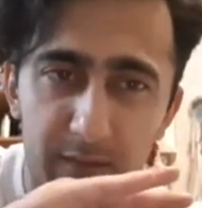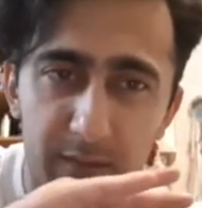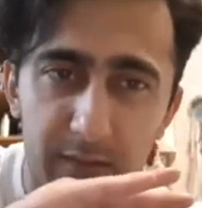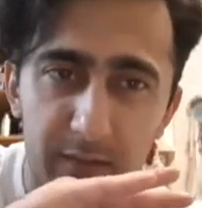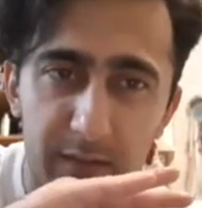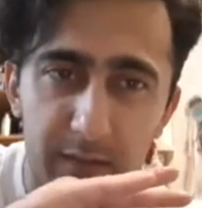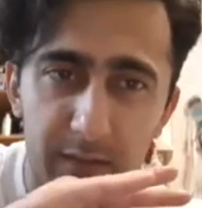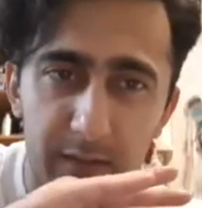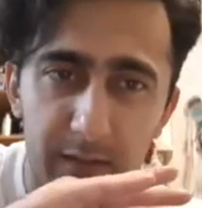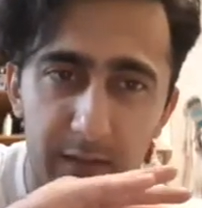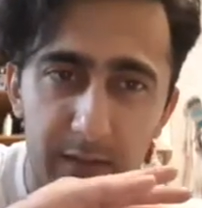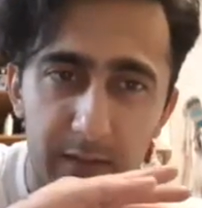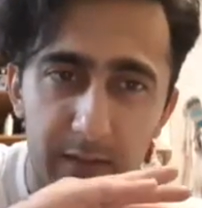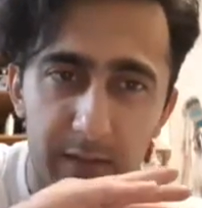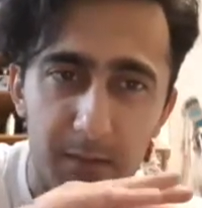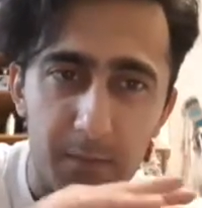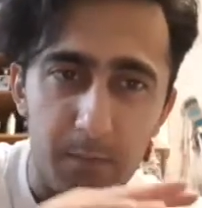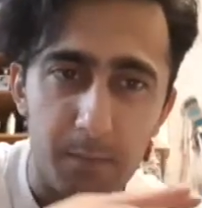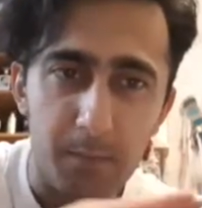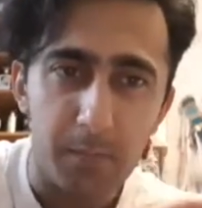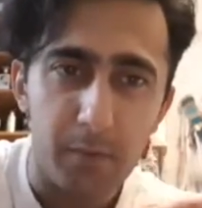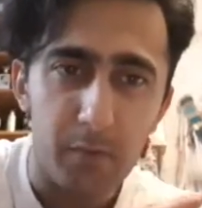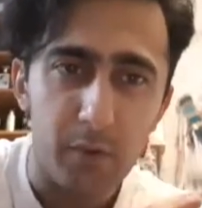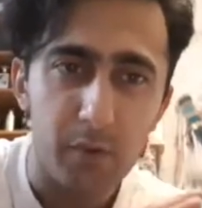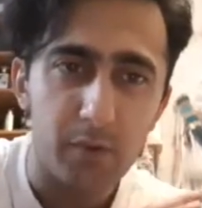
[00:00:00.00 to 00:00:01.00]

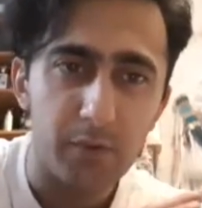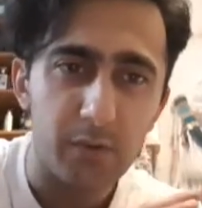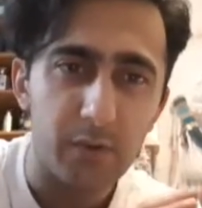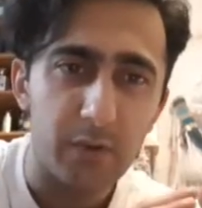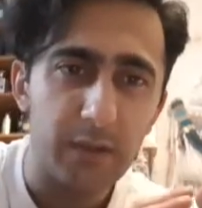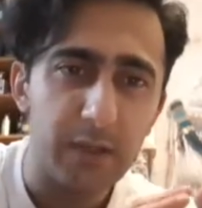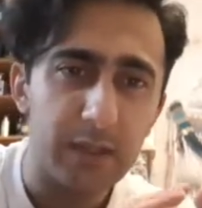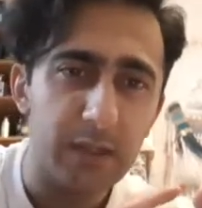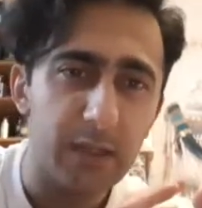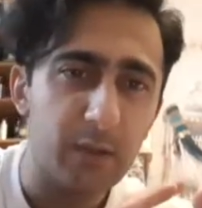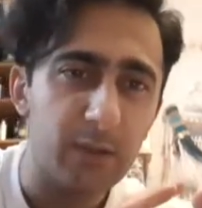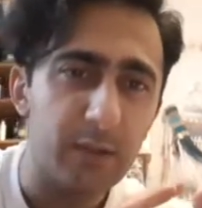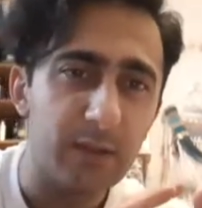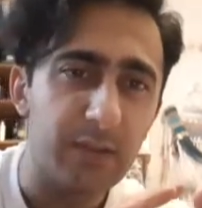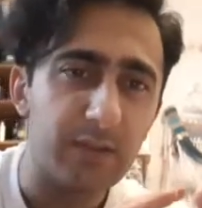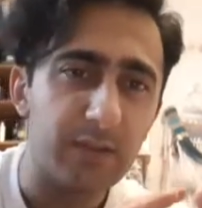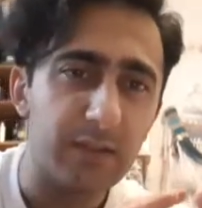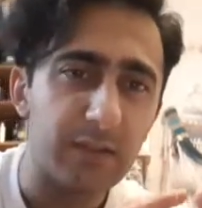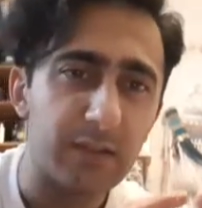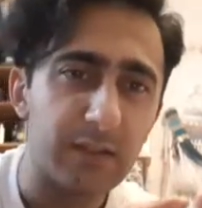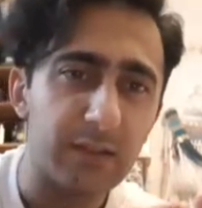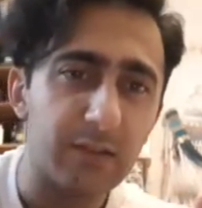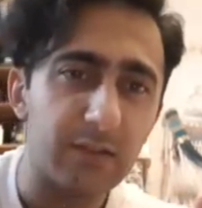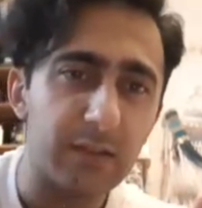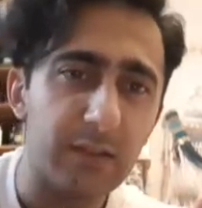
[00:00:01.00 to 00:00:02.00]
bordering
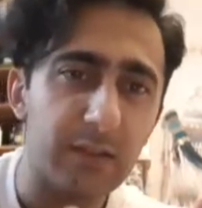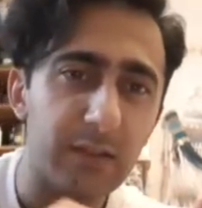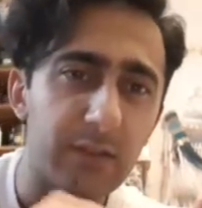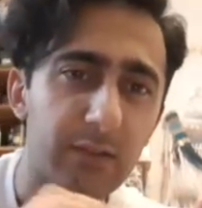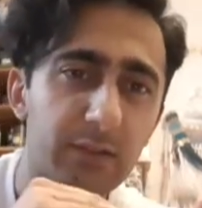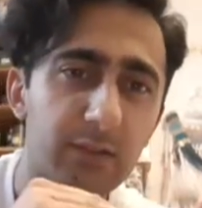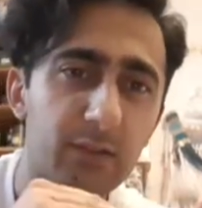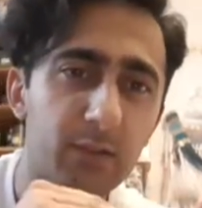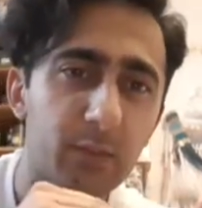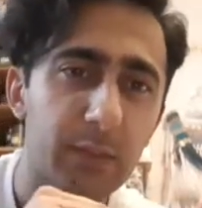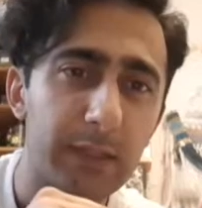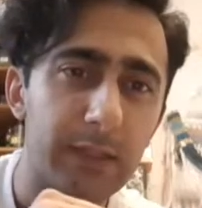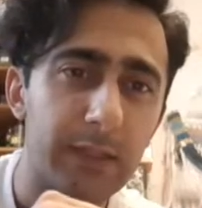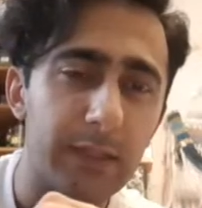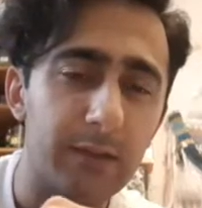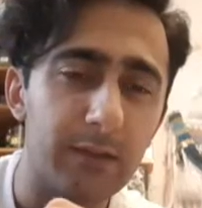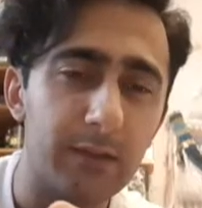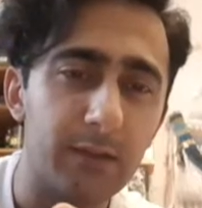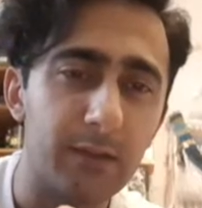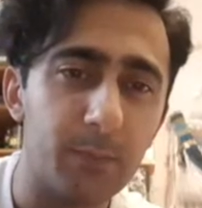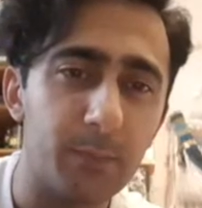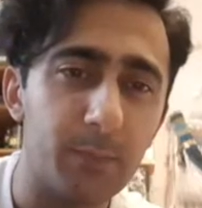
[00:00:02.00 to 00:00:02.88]
unisex in its sweetness,